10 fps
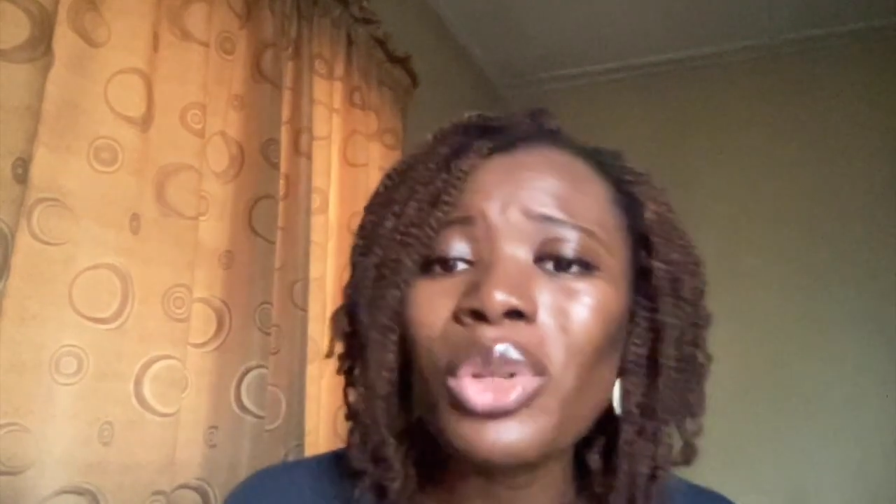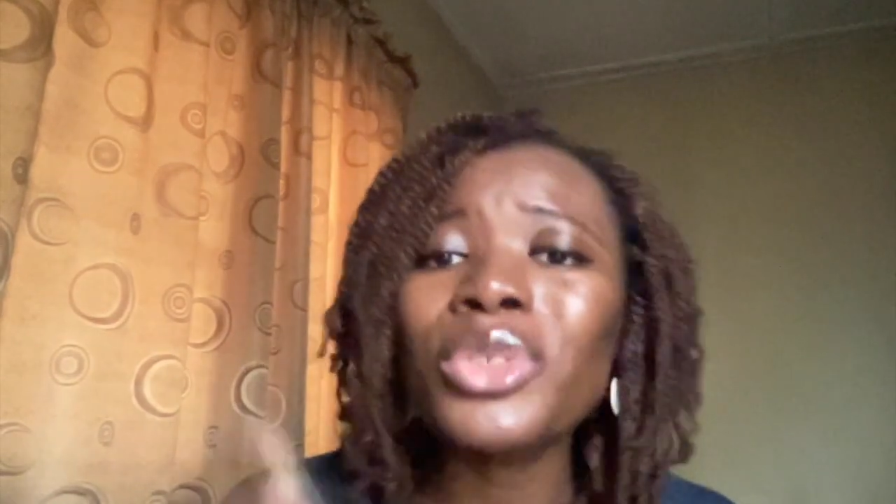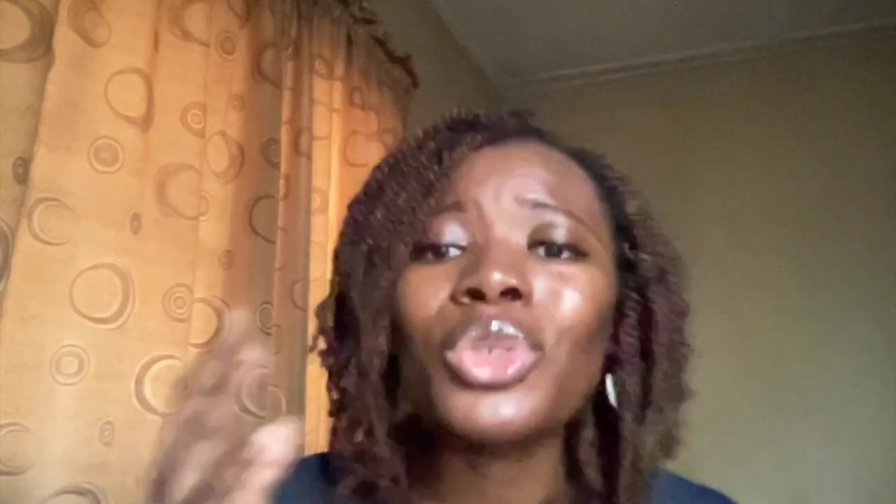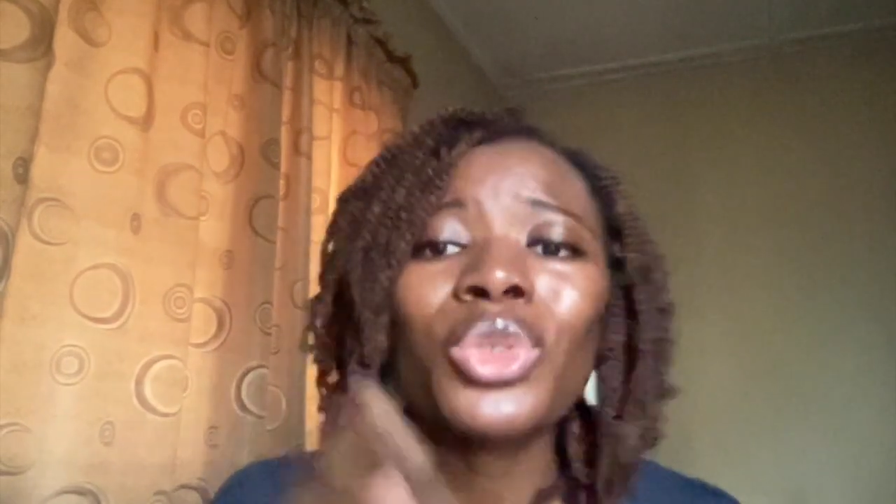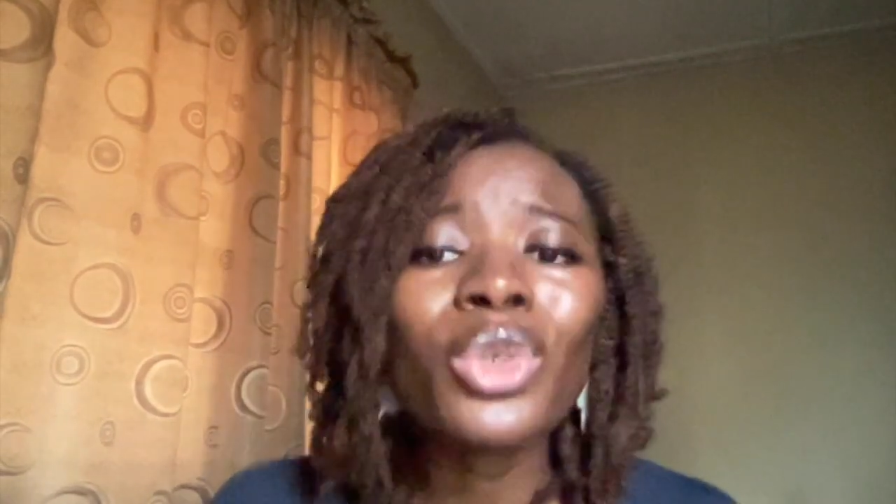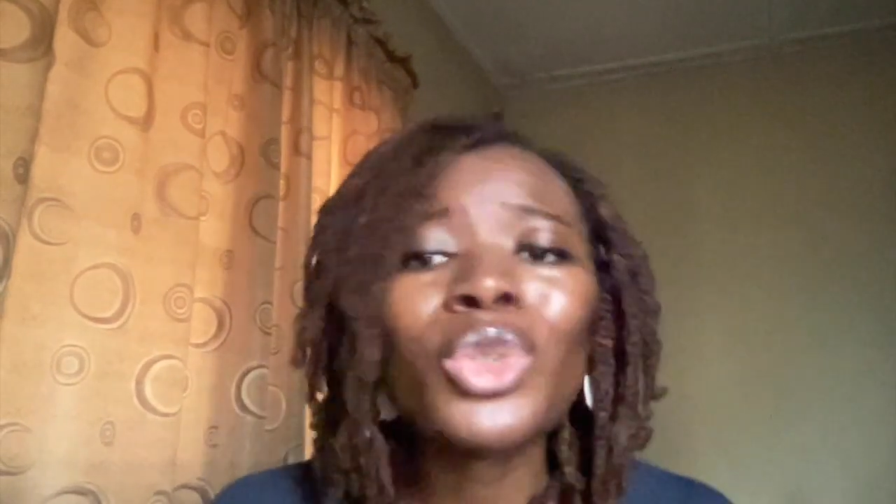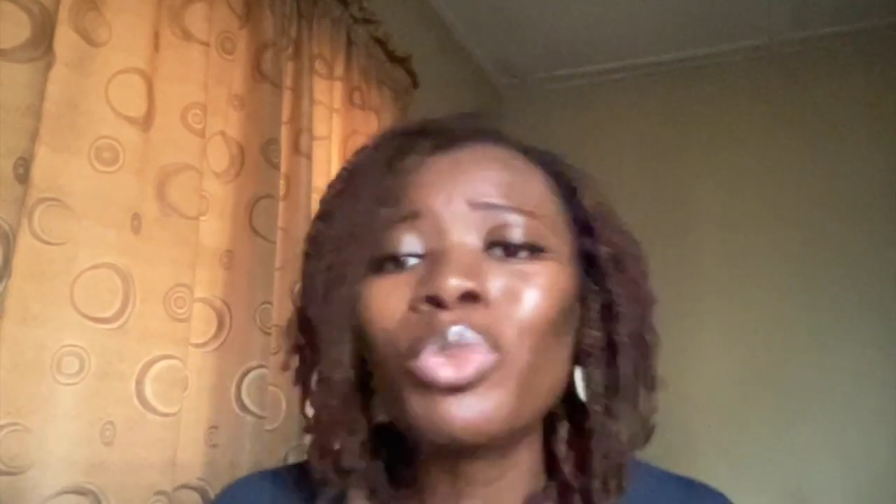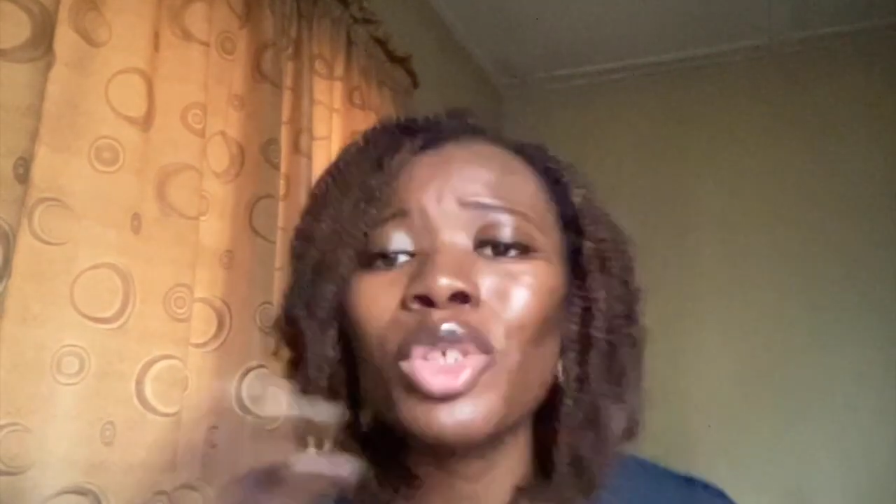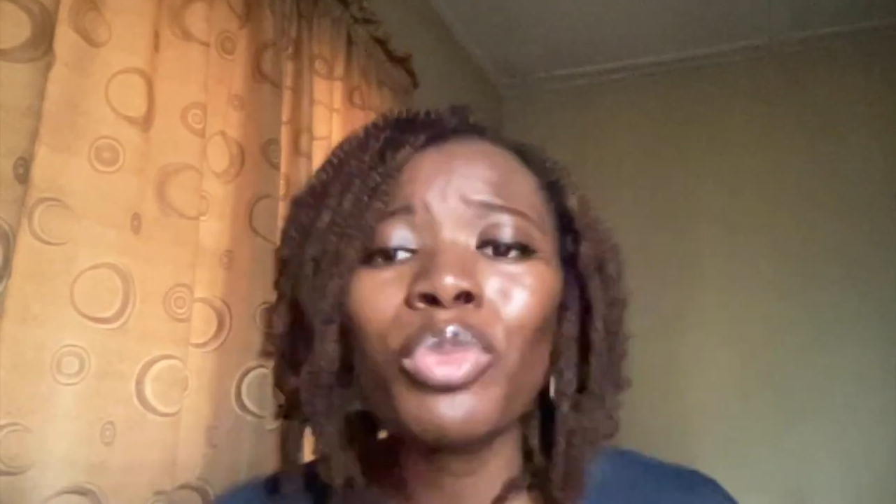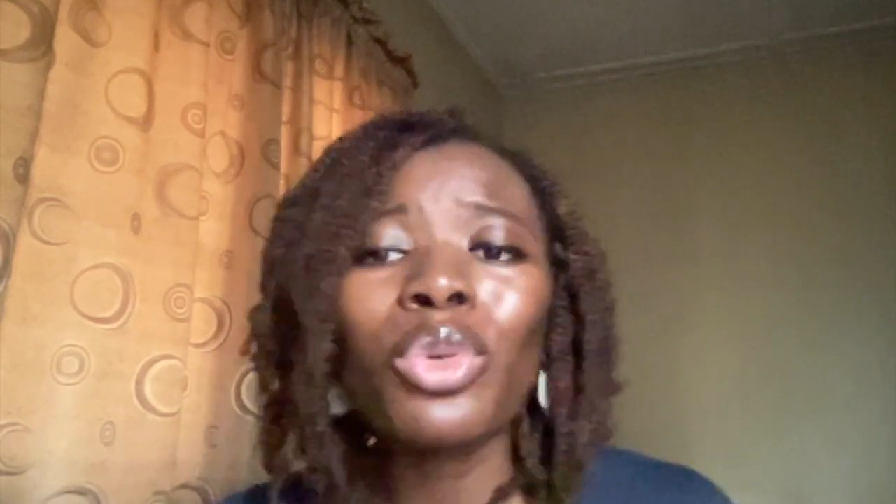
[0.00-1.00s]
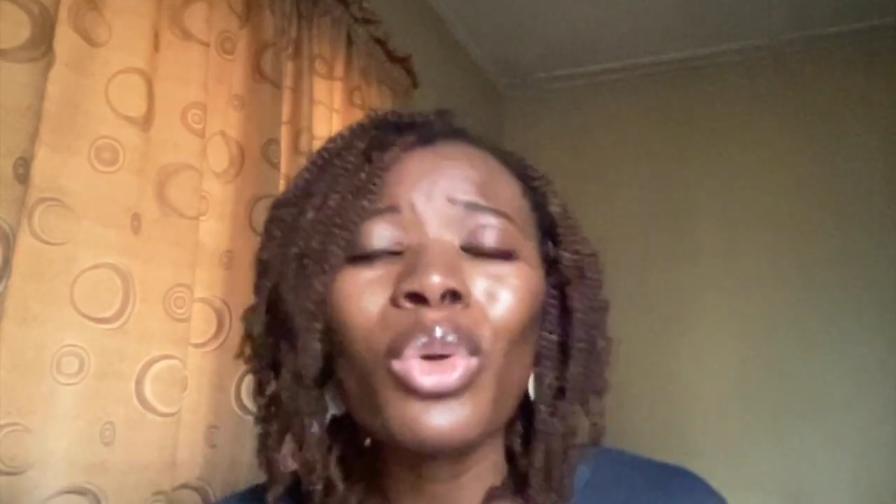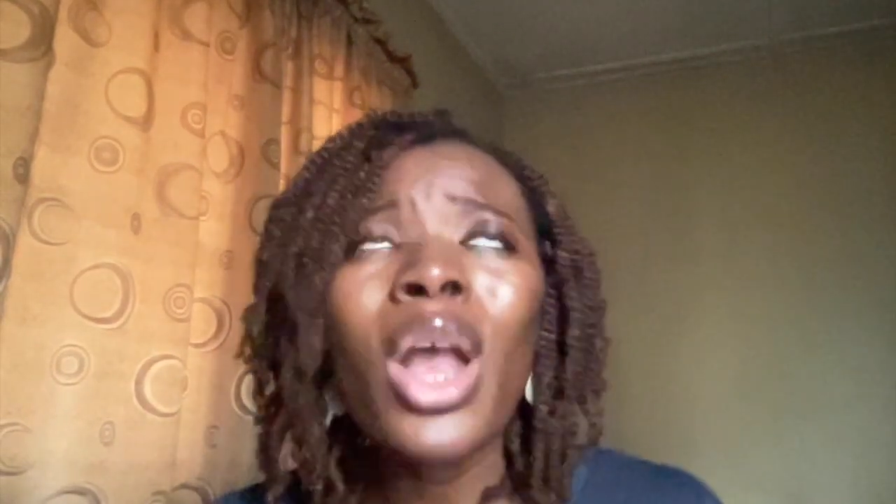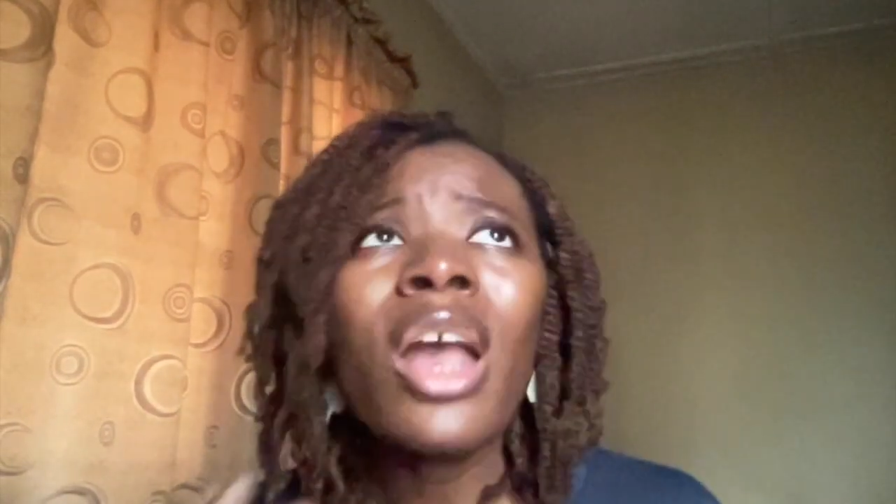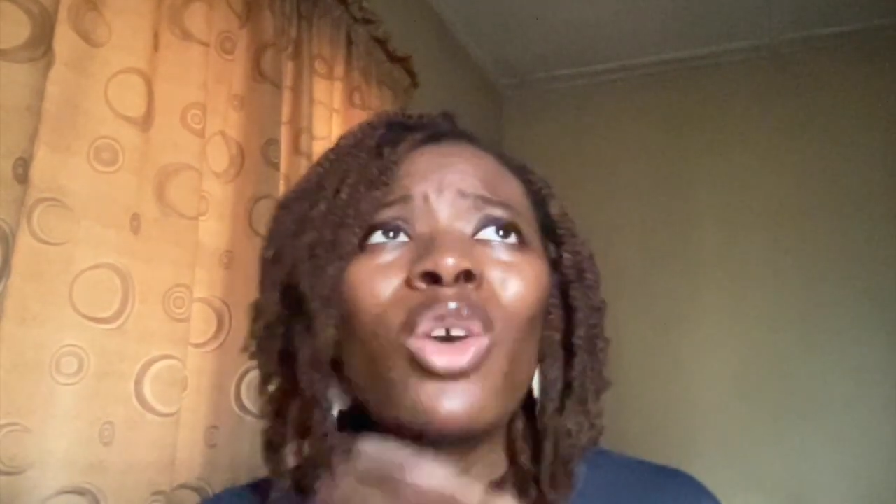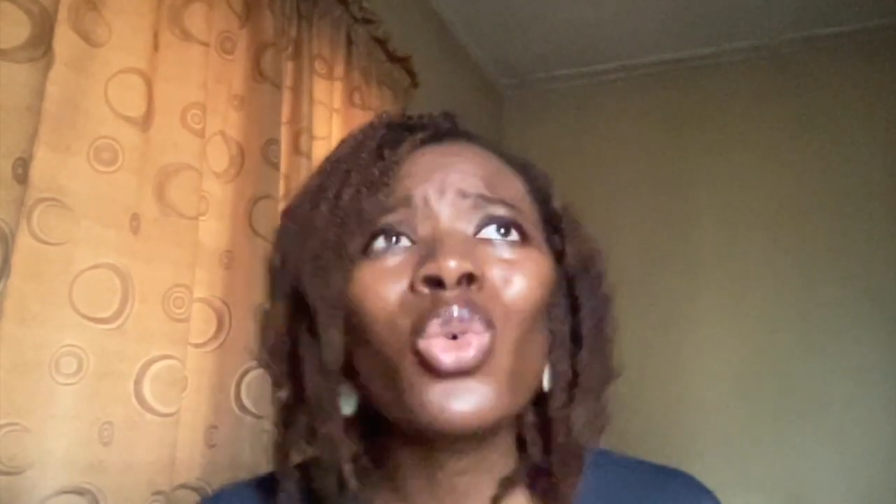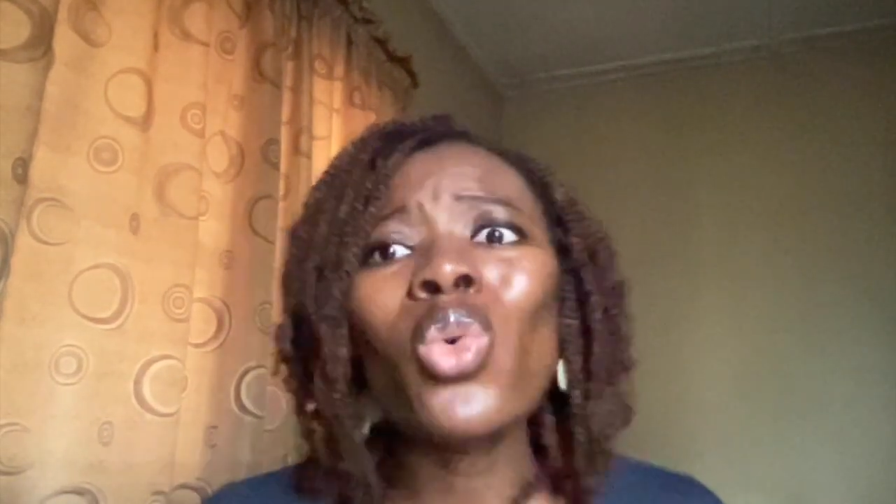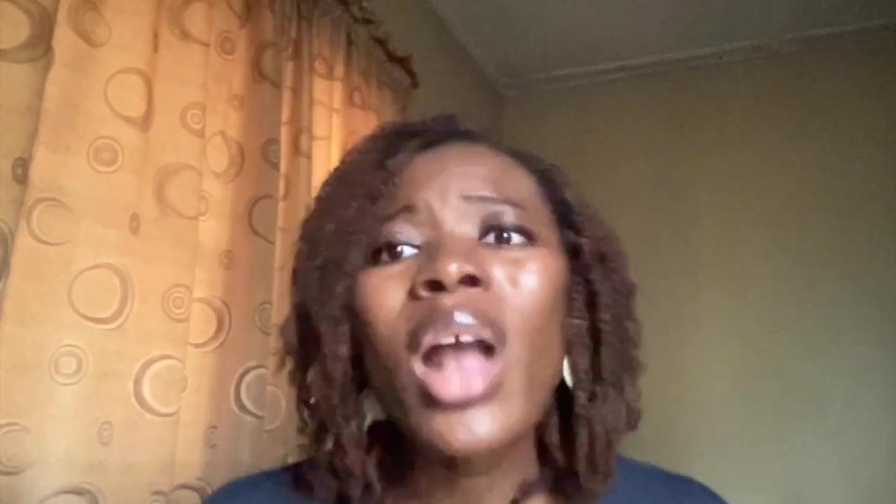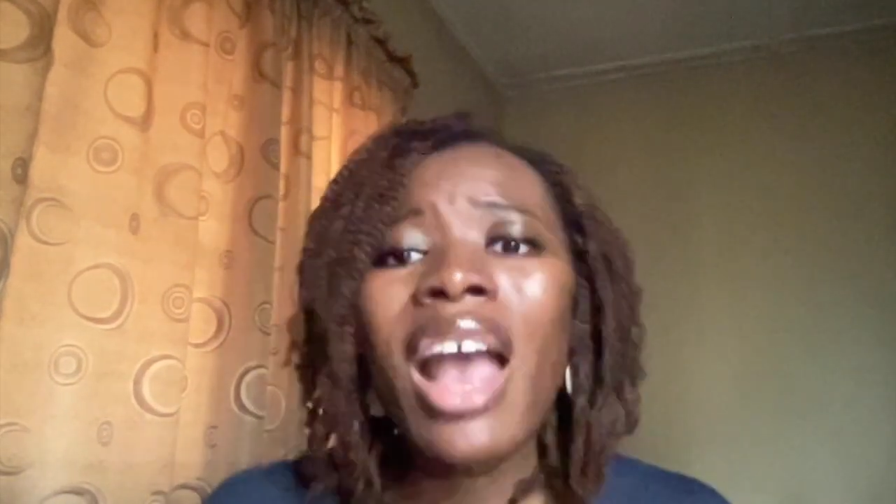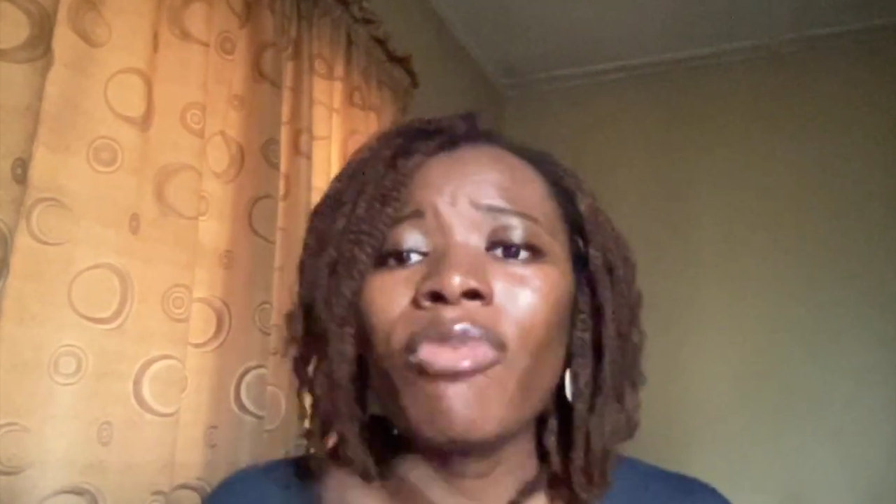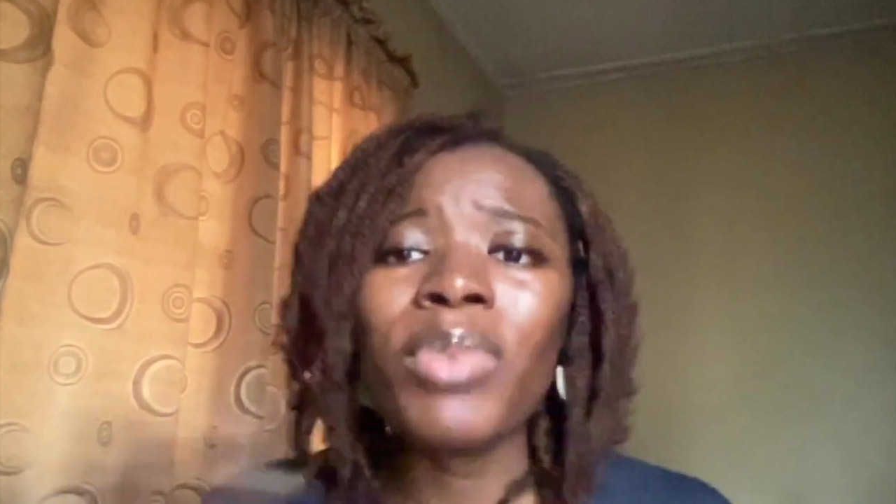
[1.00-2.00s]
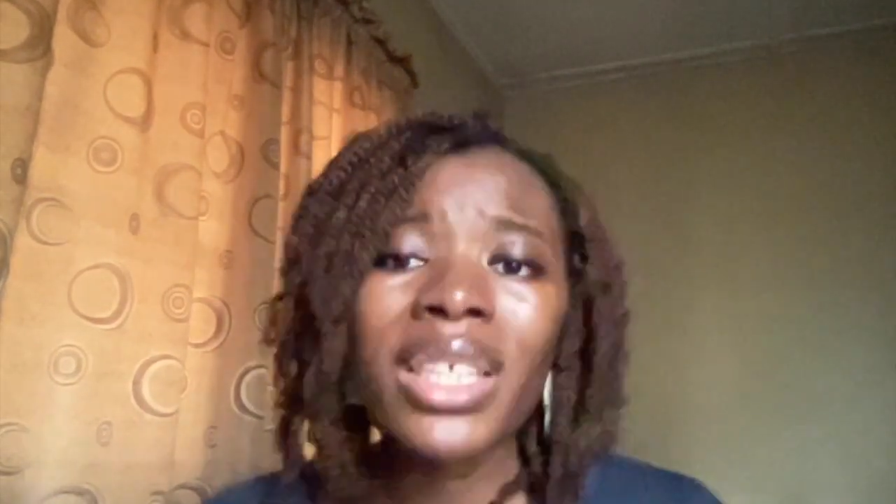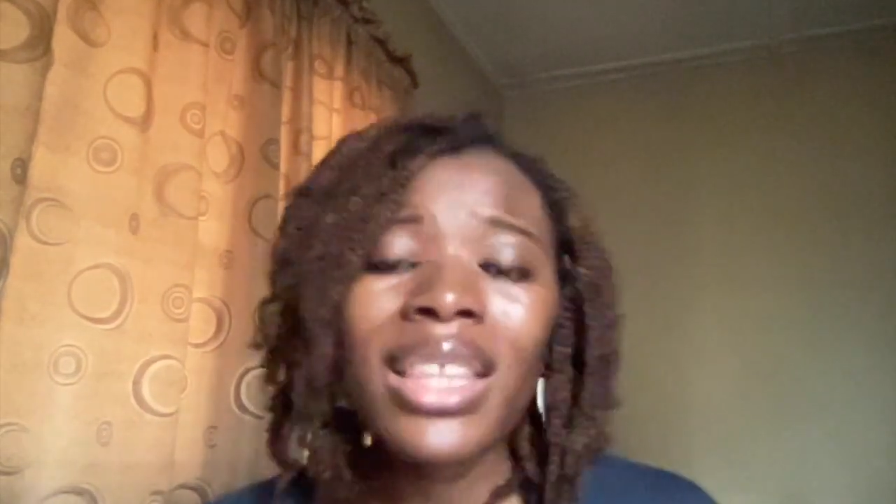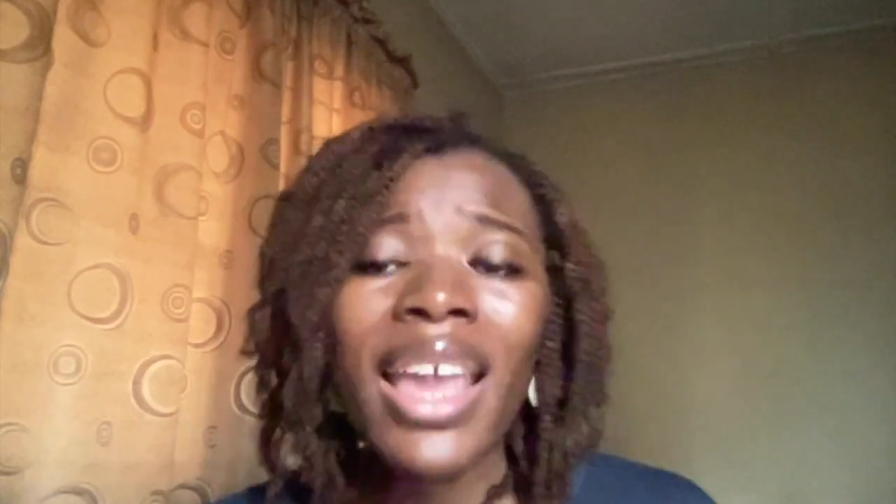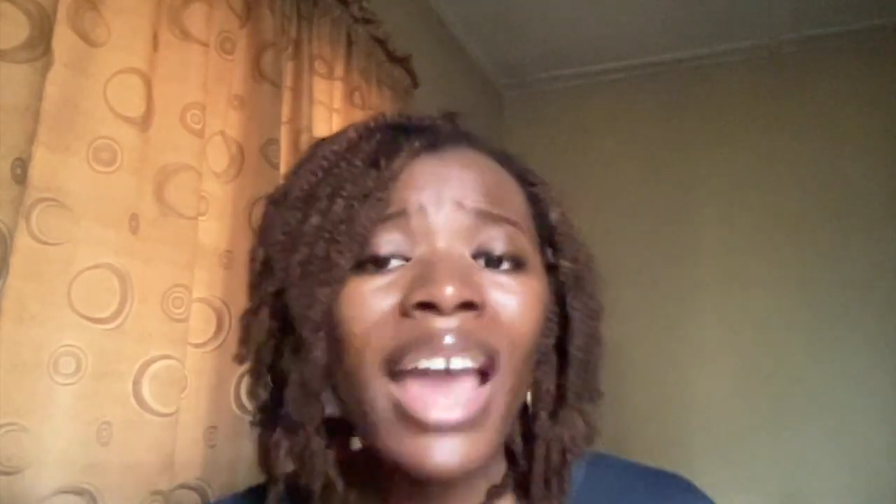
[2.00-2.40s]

until you talk to people who have been there,